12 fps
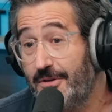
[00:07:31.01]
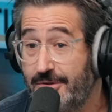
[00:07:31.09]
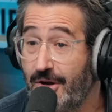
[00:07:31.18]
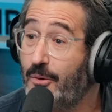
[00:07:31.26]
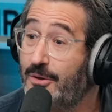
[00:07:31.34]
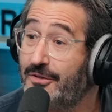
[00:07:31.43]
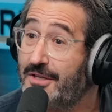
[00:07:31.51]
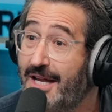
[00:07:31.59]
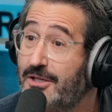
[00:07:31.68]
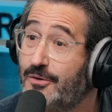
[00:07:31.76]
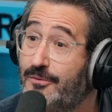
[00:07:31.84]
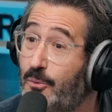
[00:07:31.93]
there's always a
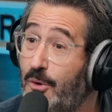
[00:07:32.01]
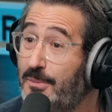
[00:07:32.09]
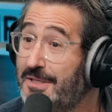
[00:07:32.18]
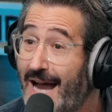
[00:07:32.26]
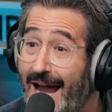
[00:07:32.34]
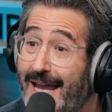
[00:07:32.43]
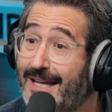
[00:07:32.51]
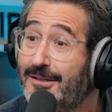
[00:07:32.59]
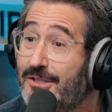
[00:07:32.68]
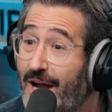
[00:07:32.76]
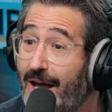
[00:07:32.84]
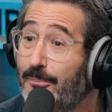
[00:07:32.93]
danger of a woman dying
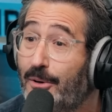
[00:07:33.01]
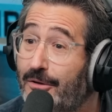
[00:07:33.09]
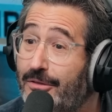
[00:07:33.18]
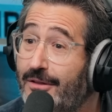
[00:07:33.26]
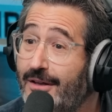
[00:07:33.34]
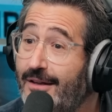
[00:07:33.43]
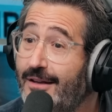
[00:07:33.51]
in childbirth.